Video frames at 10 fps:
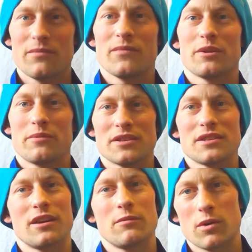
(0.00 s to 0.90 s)
Like we were
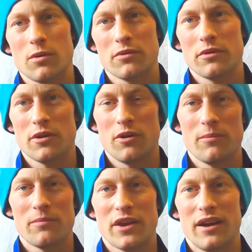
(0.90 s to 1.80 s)
saying, we'll go through your
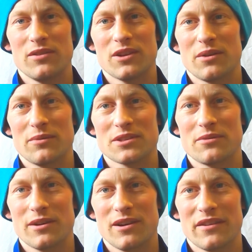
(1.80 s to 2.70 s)
home, have a look at what's
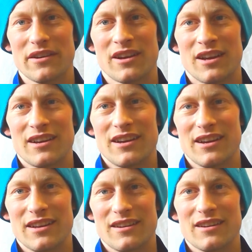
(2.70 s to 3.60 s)
going on there,
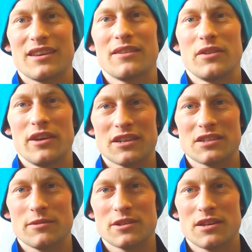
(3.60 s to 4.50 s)
and give you the
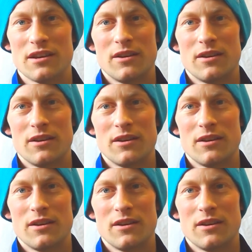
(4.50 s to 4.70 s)
estimates.